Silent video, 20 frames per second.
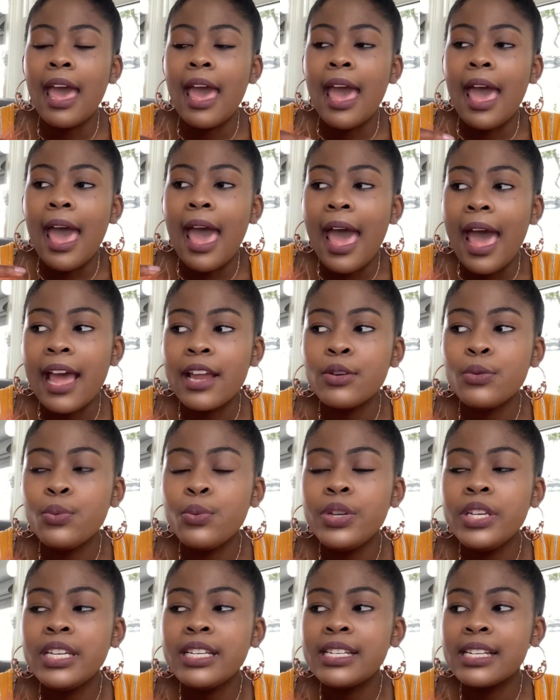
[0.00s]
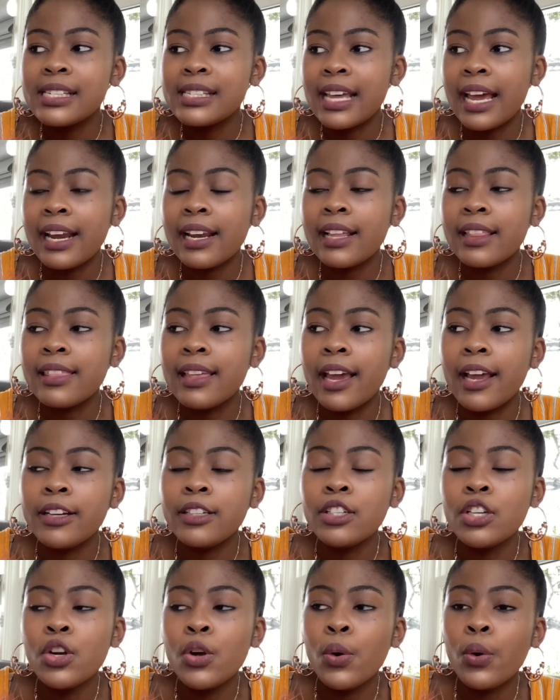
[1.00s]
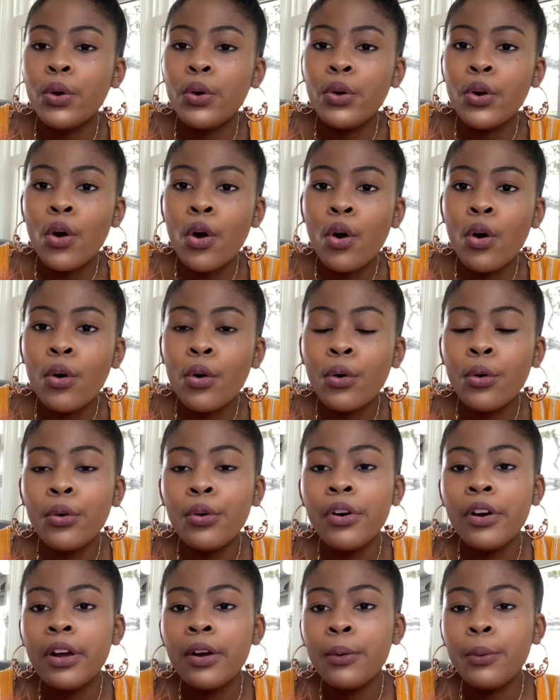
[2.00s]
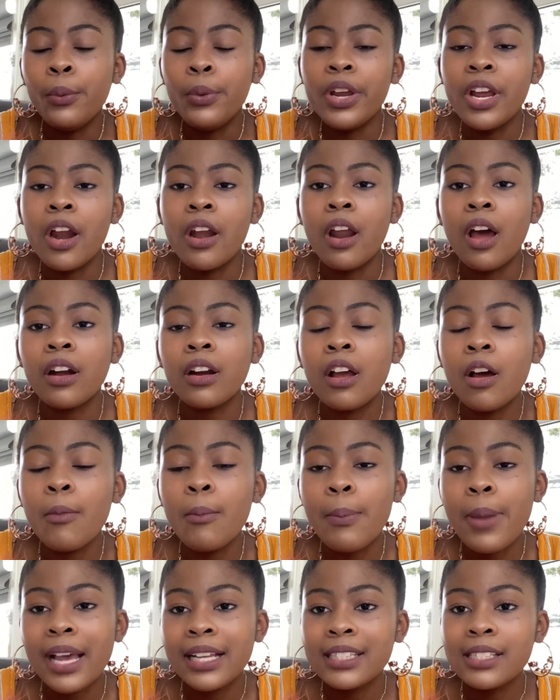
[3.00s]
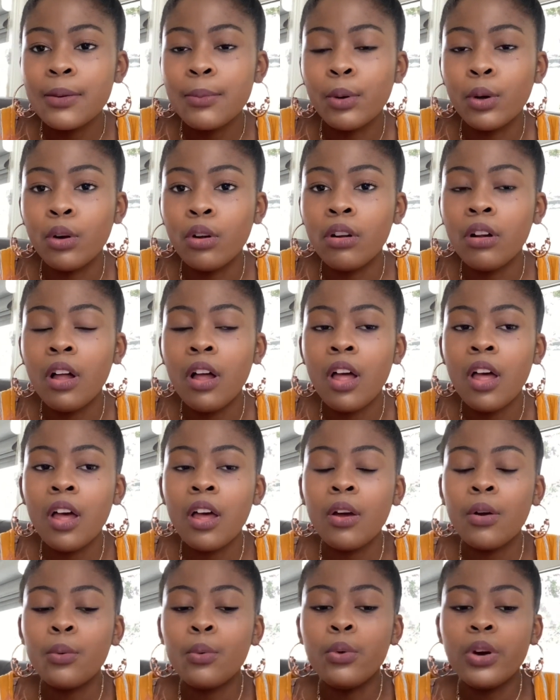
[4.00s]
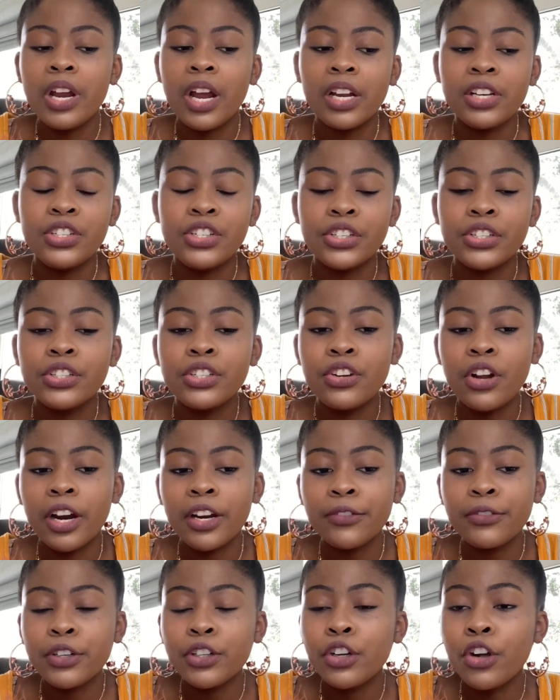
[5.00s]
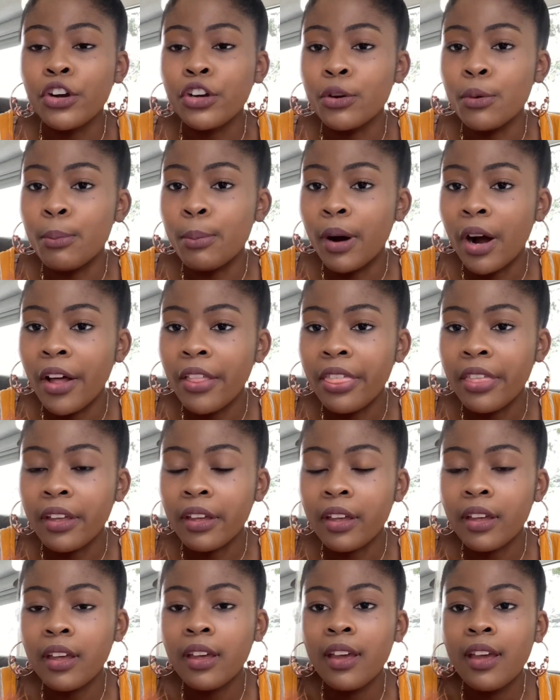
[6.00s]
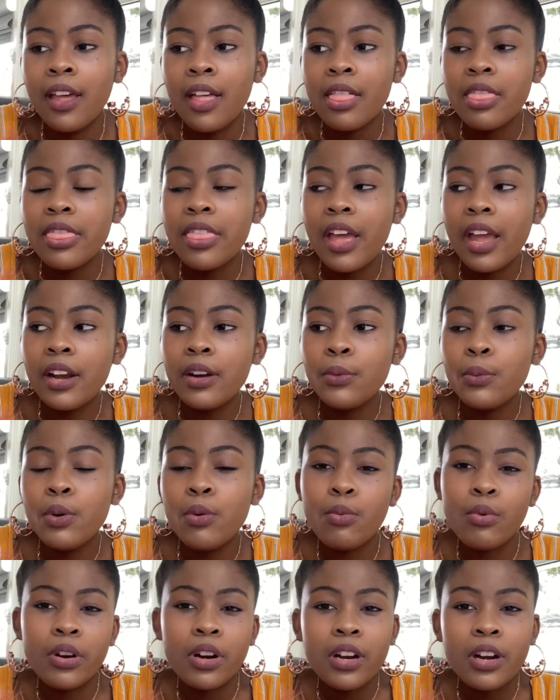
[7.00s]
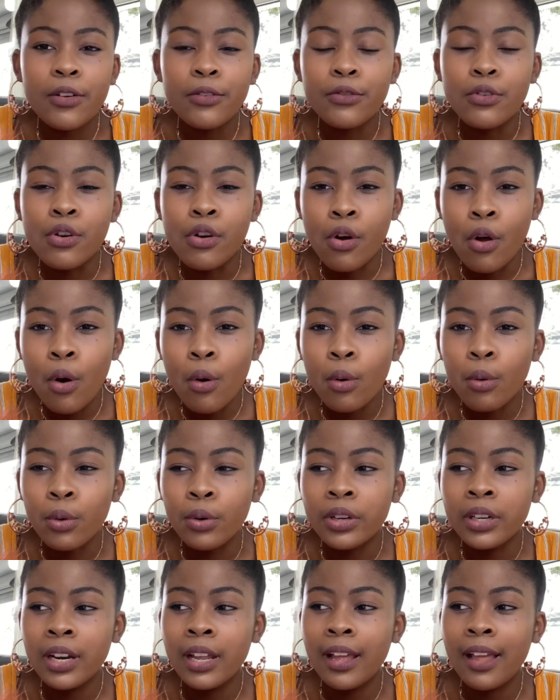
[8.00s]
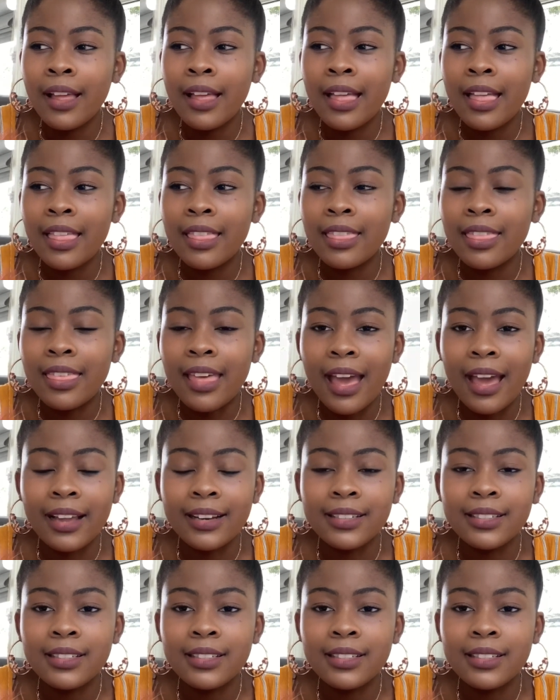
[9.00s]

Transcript: Had we decided that, no, we are not compatible, we are just not even gonna bother, then we wouldn't have known that